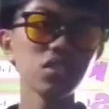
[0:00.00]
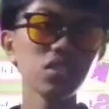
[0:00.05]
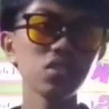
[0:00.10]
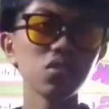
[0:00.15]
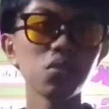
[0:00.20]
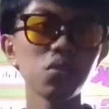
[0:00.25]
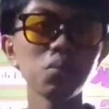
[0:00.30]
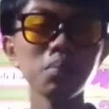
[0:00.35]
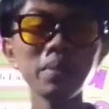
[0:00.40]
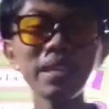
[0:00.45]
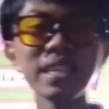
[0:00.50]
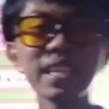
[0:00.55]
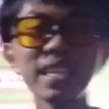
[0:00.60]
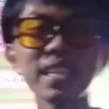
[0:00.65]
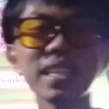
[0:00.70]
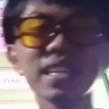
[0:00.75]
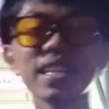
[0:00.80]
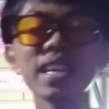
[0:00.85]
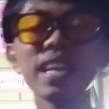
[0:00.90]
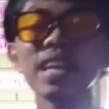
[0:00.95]
So
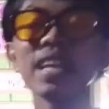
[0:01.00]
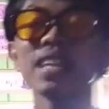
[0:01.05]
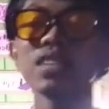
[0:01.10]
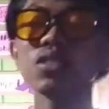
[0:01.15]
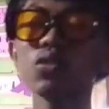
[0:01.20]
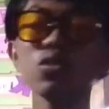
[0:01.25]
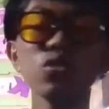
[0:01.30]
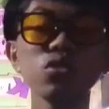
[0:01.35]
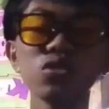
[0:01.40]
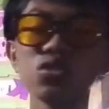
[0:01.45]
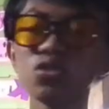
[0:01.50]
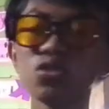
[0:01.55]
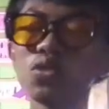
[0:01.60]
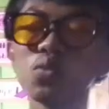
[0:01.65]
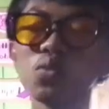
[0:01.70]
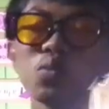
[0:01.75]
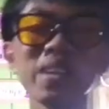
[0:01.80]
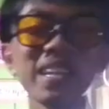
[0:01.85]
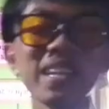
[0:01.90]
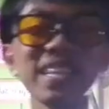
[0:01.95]
meaning
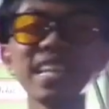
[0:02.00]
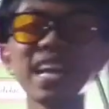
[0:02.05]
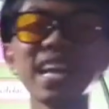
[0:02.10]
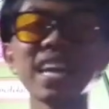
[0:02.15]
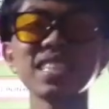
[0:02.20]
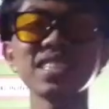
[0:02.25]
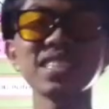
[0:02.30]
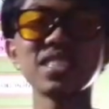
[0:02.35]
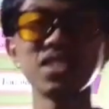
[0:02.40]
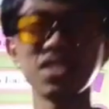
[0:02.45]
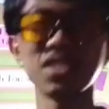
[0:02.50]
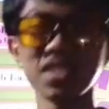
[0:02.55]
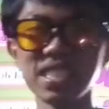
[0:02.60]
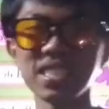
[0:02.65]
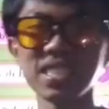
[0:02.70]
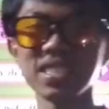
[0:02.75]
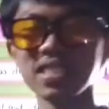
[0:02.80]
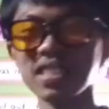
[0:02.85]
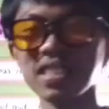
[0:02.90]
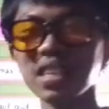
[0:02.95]
solution will not
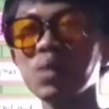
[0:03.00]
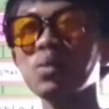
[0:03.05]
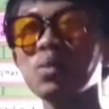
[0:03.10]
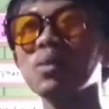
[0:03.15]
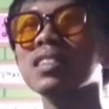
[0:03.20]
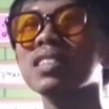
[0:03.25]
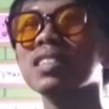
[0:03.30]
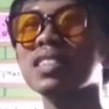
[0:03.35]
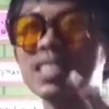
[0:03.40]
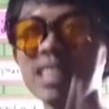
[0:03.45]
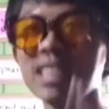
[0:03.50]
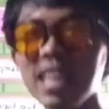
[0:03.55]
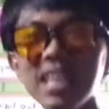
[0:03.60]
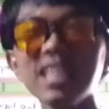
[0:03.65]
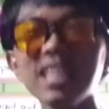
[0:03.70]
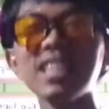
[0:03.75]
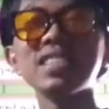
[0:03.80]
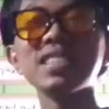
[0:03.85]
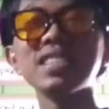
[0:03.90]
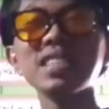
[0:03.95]
change. They will
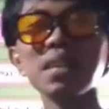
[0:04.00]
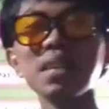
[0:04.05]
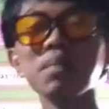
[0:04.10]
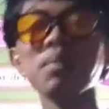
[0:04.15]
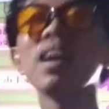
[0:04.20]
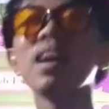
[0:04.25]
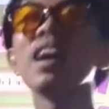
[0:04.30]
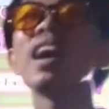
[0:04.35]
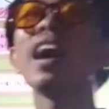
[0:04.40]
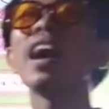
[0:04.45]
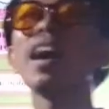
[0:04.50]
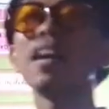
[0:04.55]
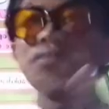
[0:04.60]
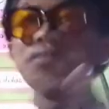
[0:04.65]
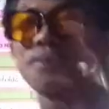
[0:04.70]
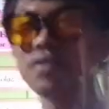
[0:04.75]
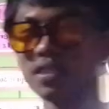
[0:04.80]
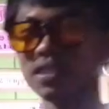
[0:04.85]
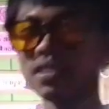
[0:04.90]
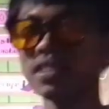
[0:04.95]
stay the same
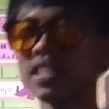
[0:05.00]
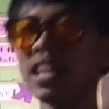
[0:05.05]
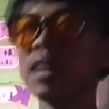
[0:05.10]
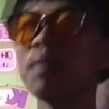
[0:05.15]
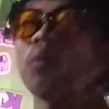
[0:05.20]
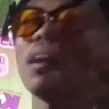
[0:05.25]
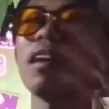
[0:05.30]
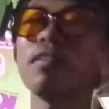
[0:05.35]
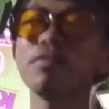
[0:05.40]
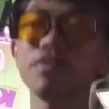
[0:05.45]
after time.